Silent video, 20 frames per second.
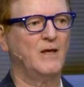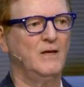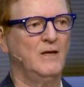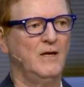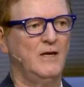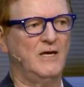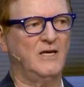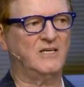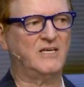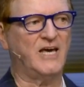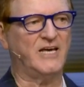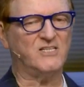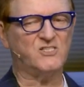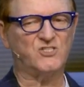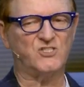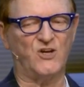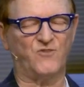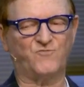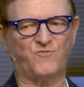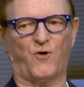He gets
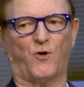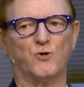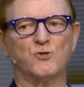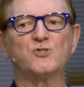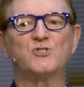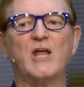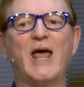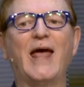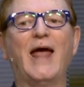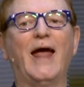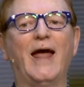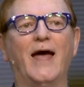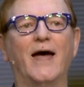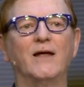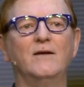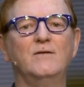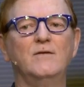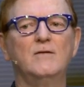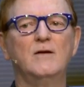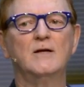it
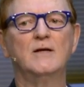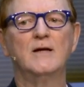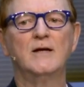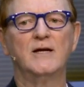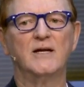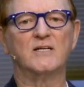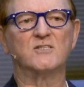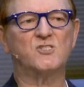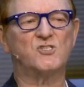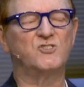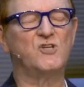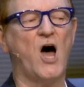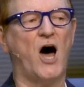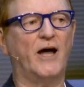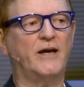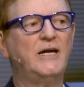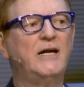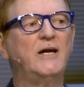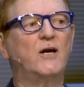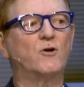firsthand. It's
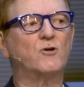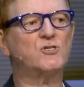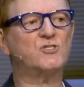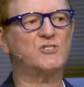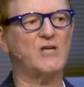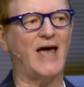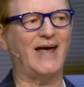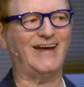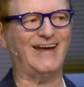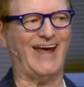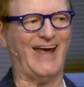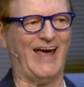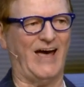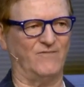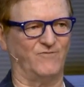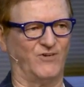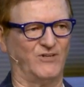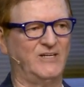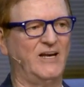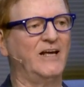not hearsay
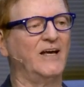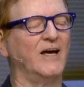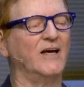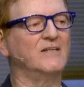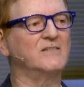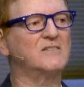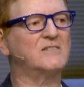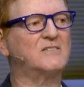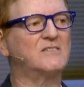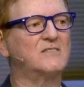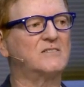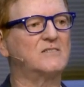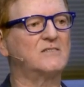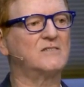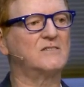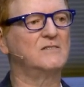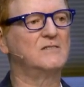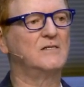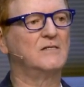evidence.